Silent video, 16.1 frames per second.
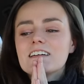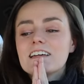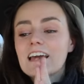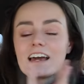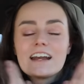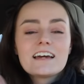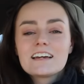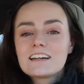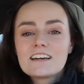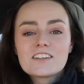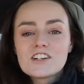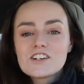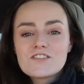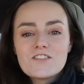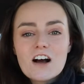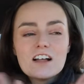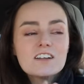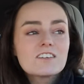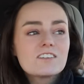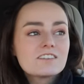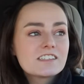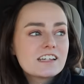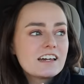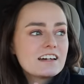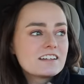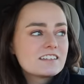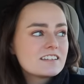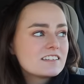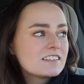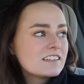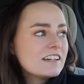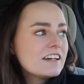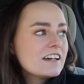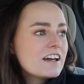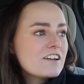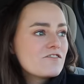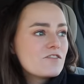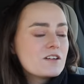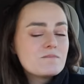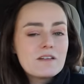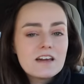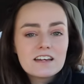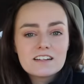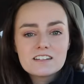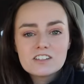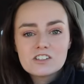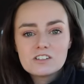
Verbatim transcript: getting another follicle scan to see if we made it